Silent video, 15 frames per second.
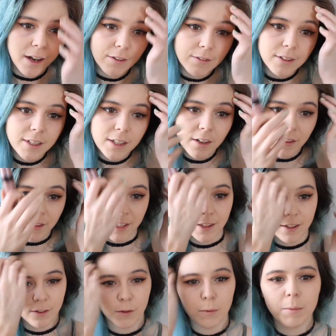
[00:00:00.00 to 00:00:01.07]
I really don't think
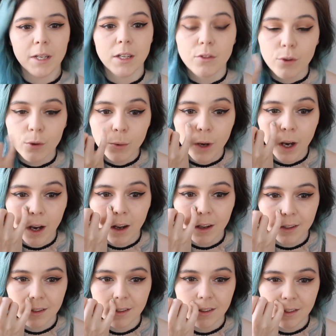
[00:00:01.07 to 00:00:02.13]
this will be too
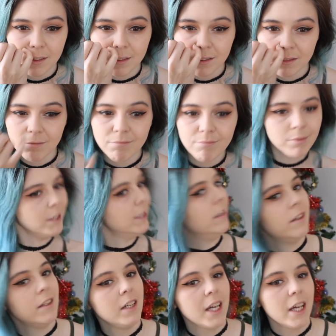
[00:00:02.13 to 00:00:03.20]
hard, but
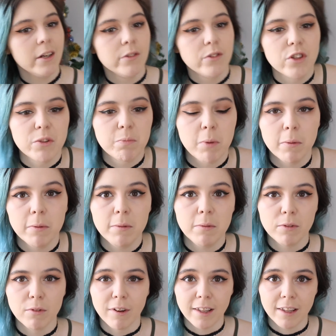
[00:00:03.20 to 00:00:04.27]
it'll just probably
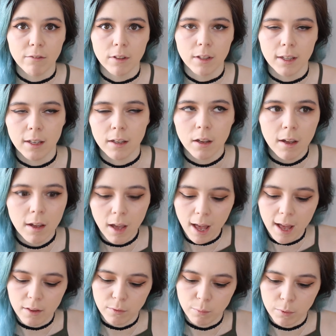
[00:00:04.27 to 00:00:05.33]
be really,
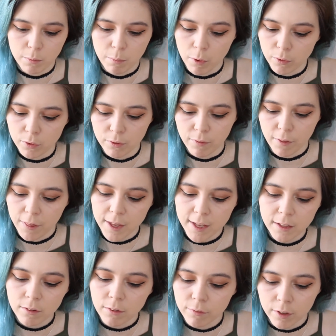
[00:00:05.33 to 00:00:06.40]
as with most of the
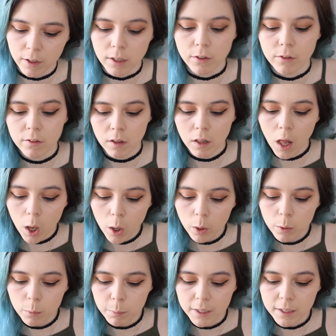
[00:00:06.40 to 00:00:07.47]
things, very
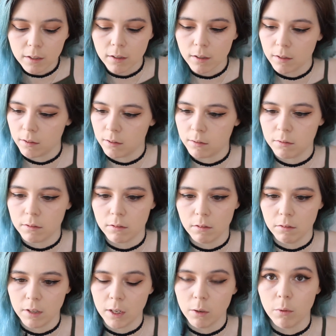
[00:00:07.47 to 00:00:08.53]
slow because
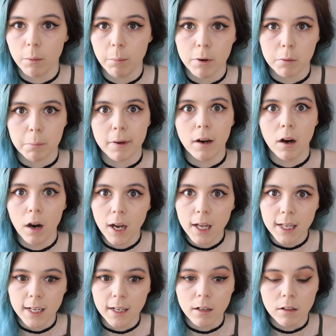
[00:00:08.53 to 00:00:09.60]
I don't want to poke my
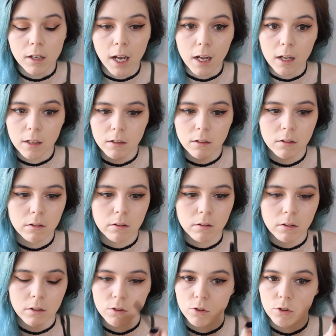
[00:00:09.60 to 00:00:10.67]
eye out and
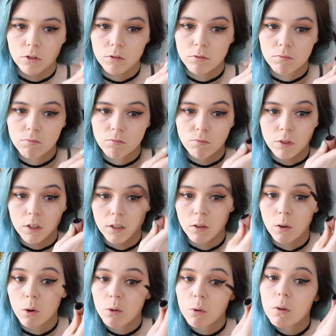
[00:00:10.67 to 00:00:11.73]
it's just really
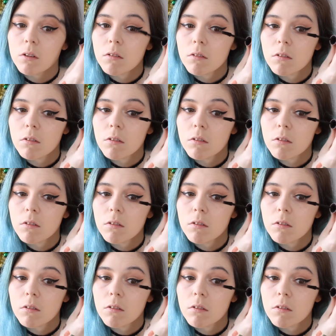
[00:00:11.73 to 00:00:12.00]
awkward.